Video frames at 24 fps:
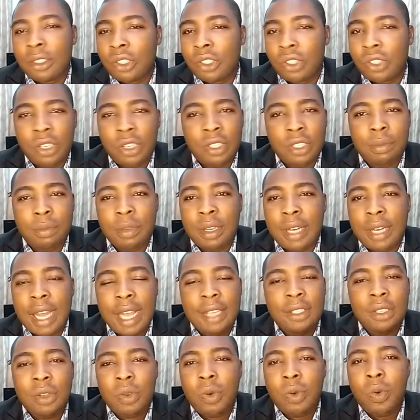Trust me, that's
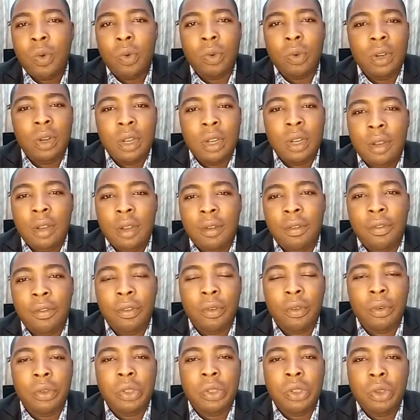the goal
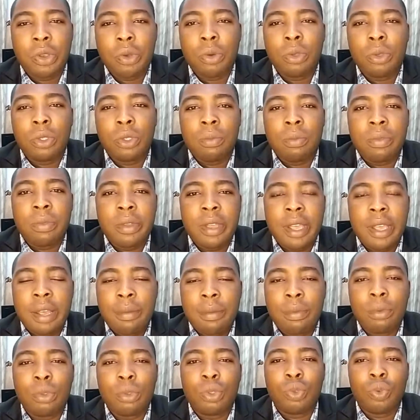for you to be
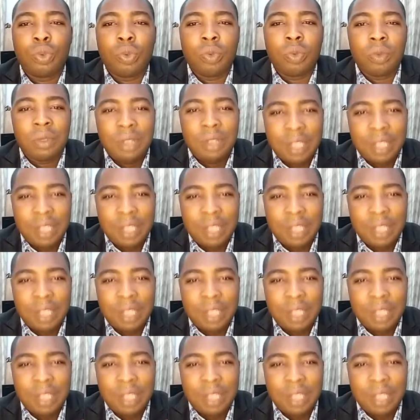able to